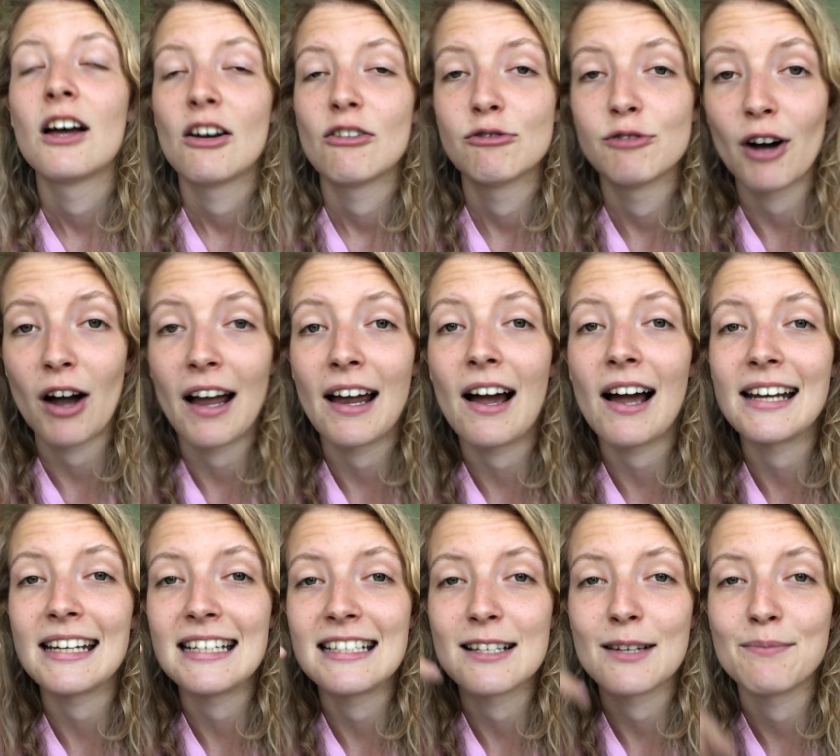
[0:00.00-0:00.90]
right
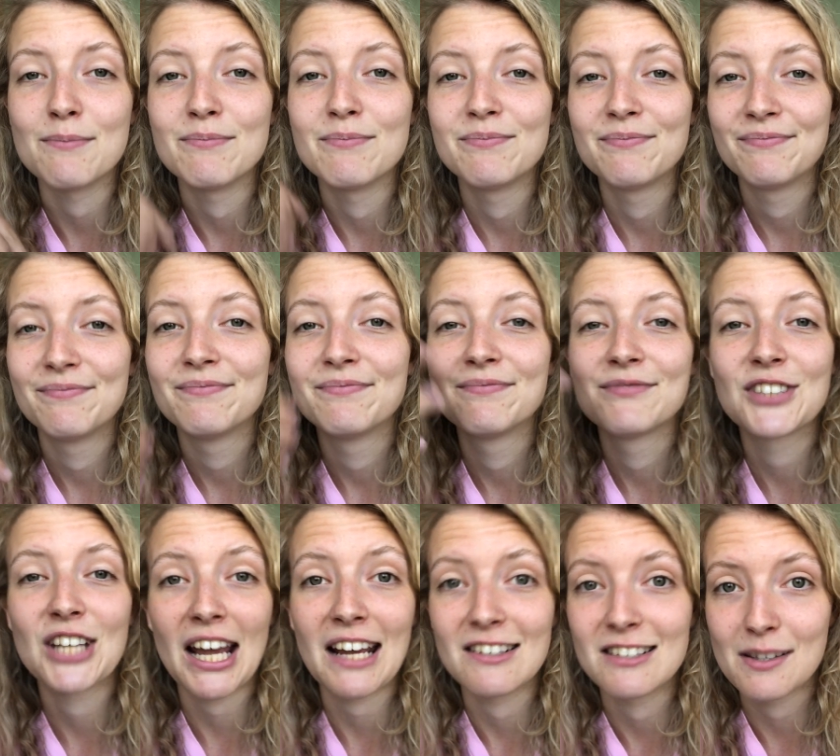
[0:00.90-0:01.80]
I need to
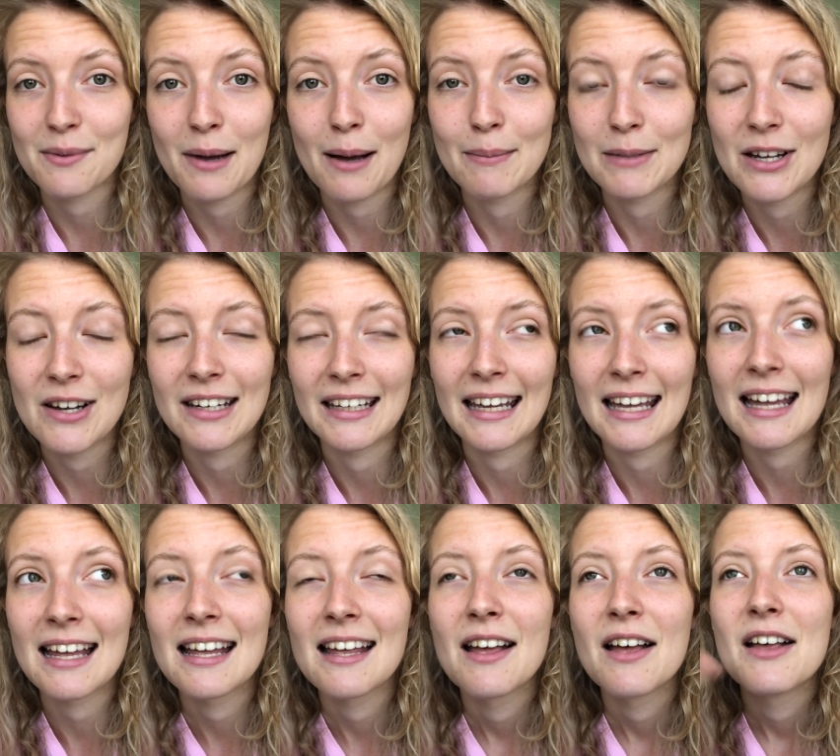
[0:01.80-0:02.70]
change the way I'm learning
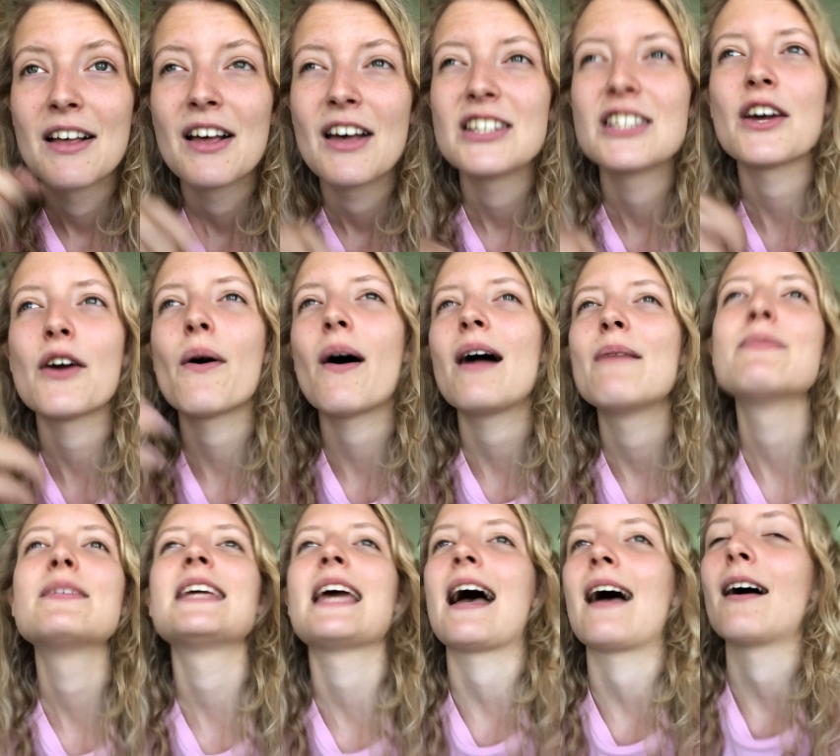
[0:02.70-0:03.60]
it so
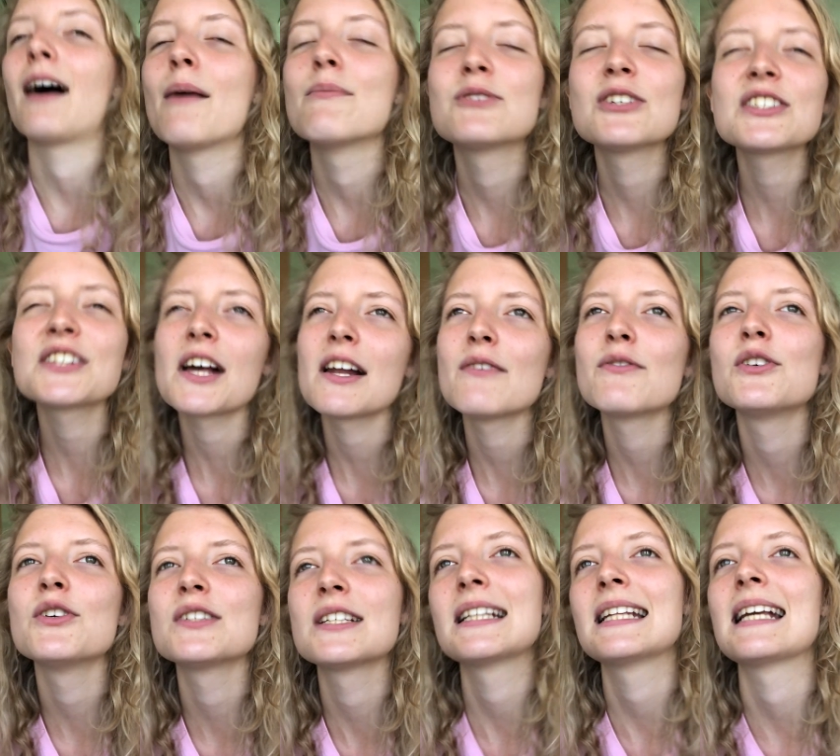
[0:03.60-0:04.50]
I'm yeah I'm just kind
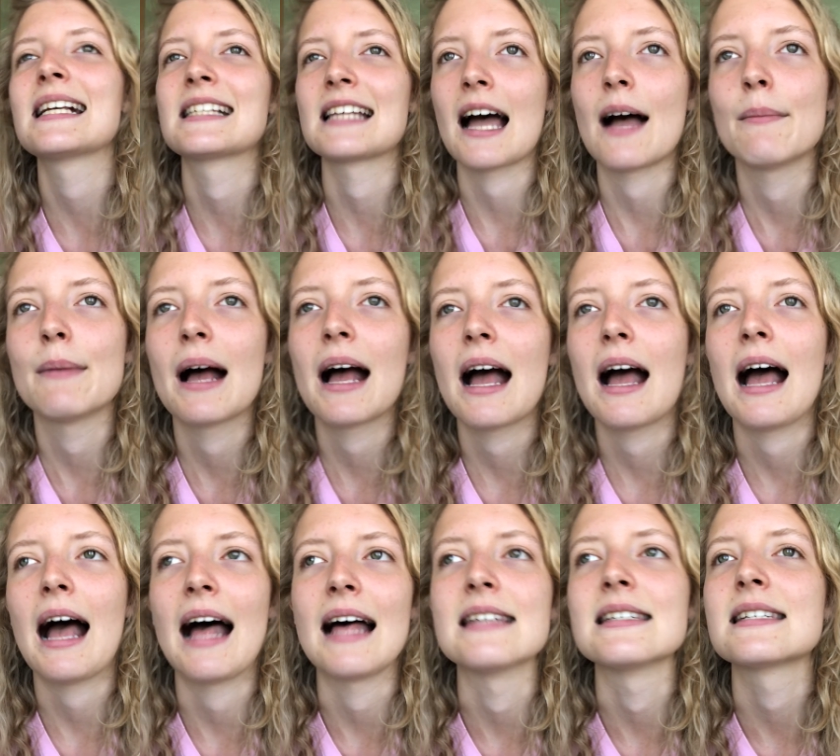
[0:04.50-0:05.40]
of using the exam
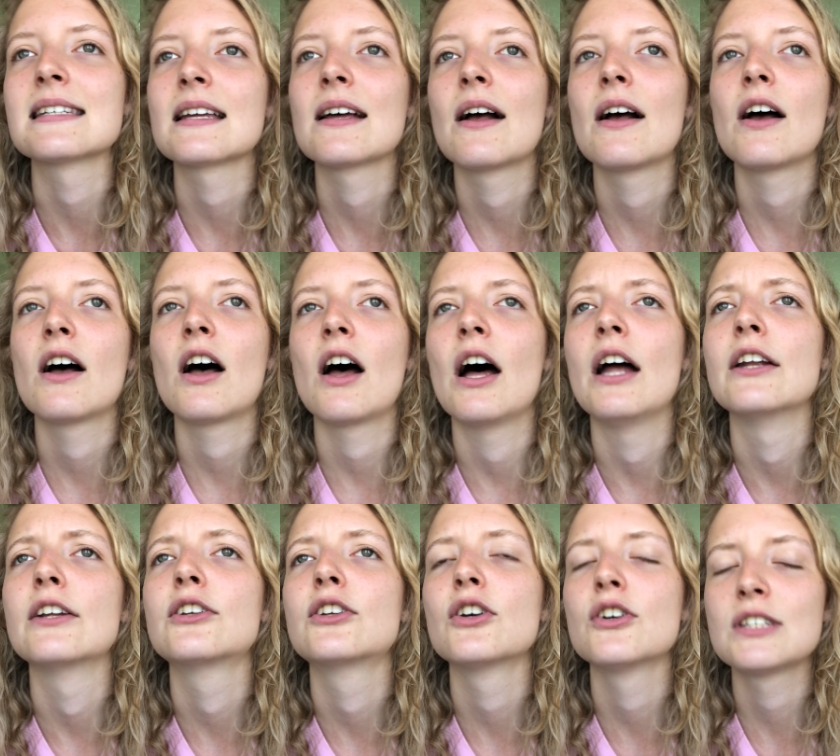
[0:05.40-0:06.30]
as
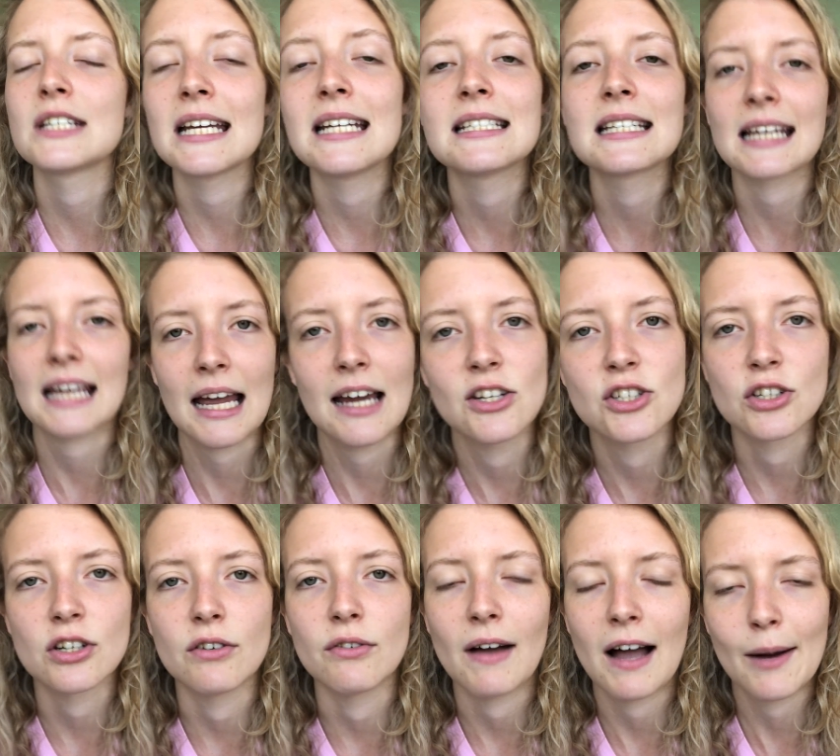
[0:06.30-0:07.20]
a good
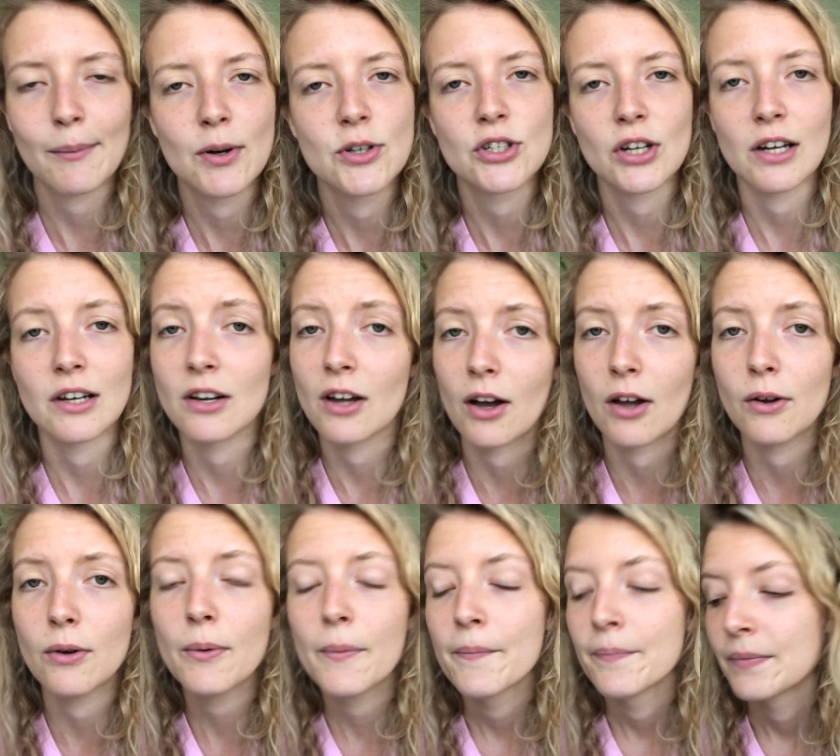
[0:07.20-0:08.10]
indication of how much I
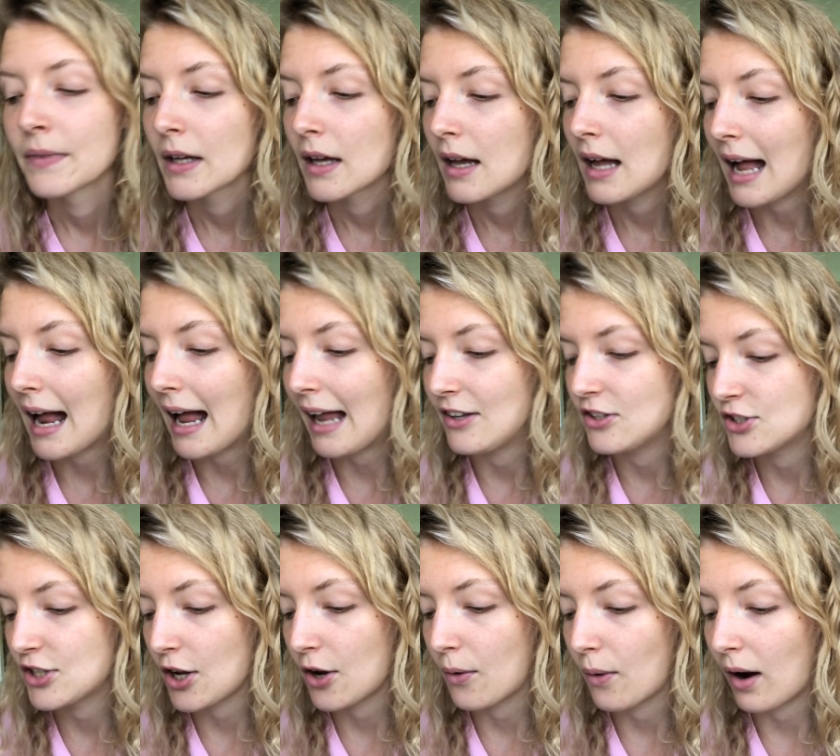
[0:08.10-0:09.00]
know and
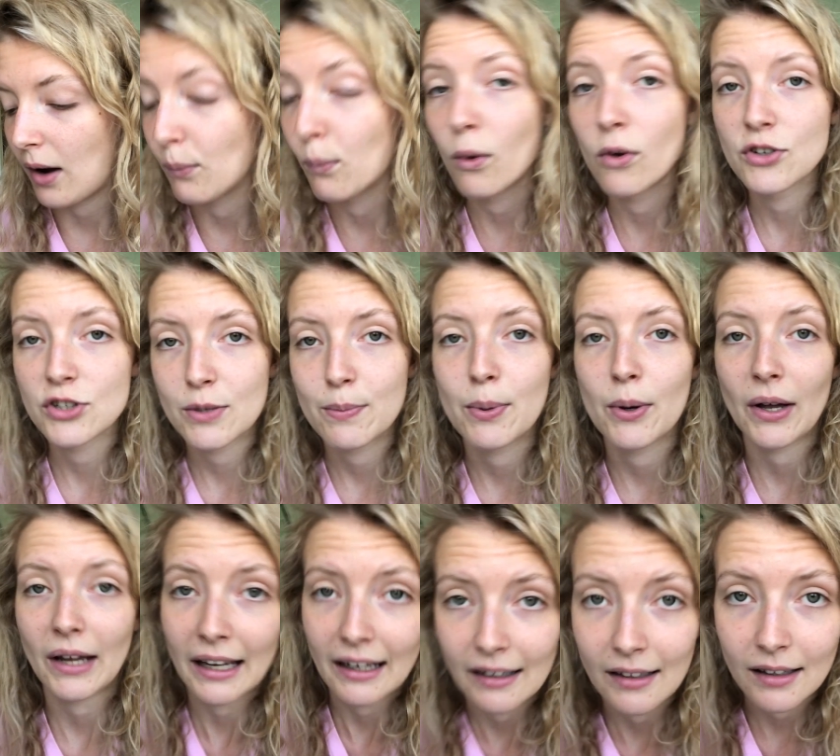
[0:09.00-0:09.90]
so I want to
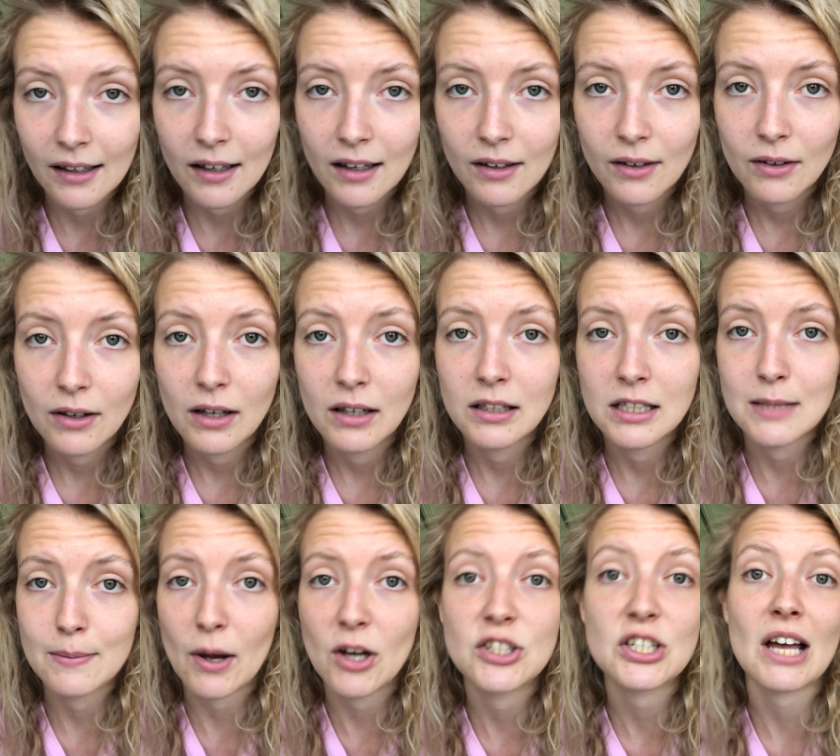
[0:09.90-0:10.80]
put in
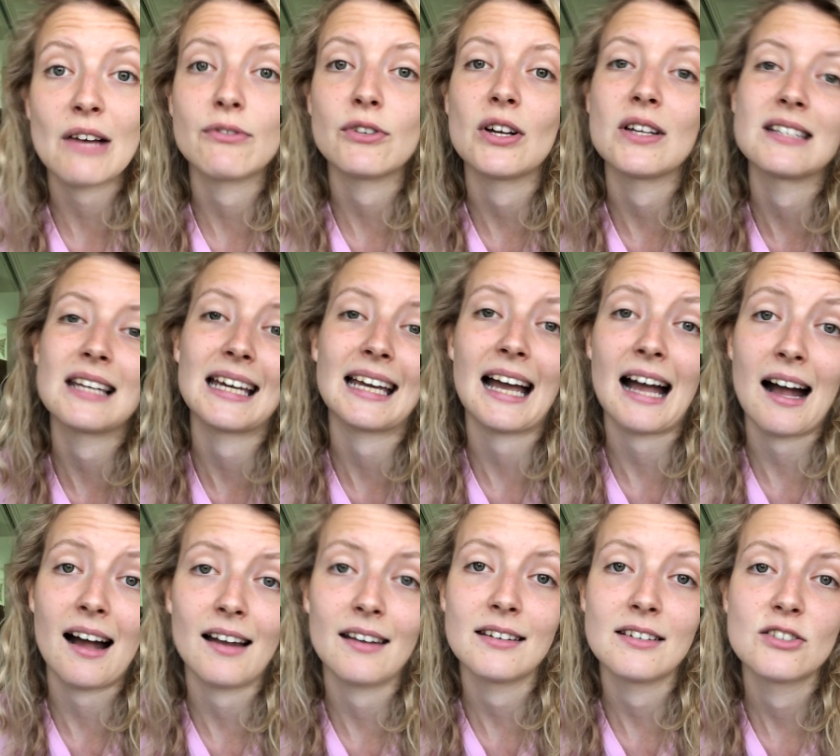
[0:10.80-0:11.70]
as much effort as I
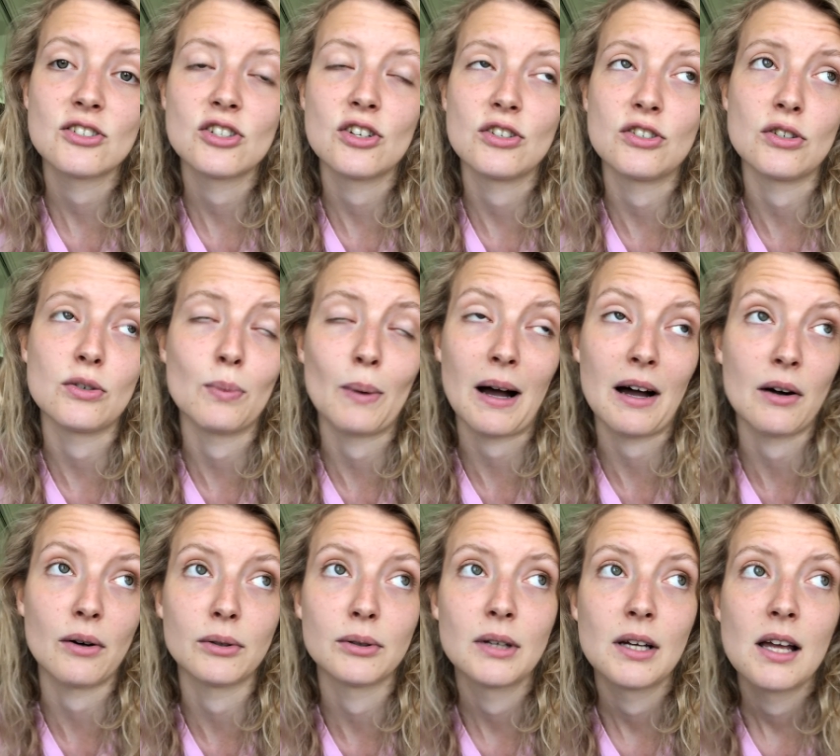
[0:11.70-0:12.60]
can to do
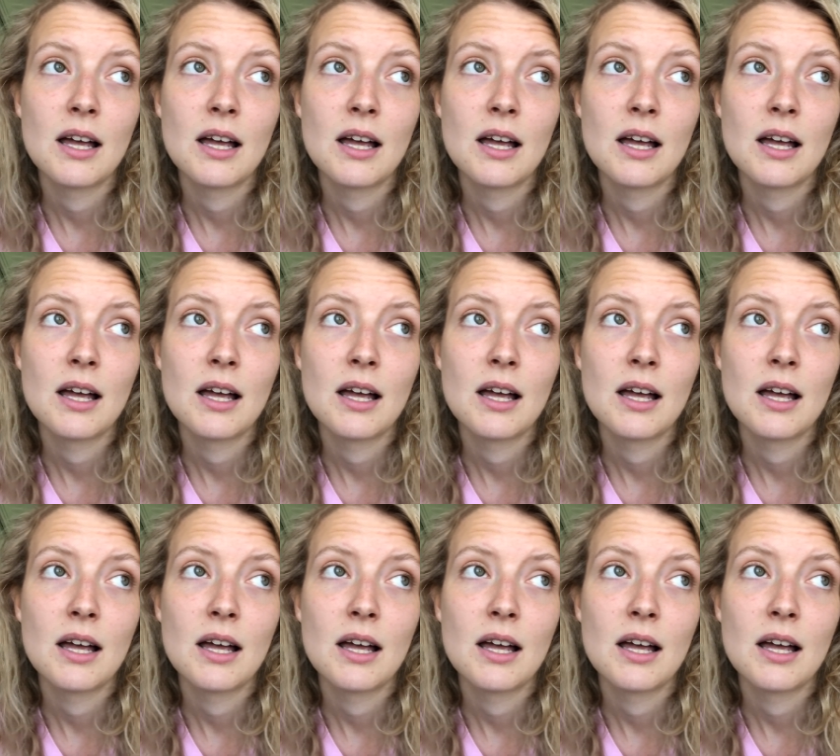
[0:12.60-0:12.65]
well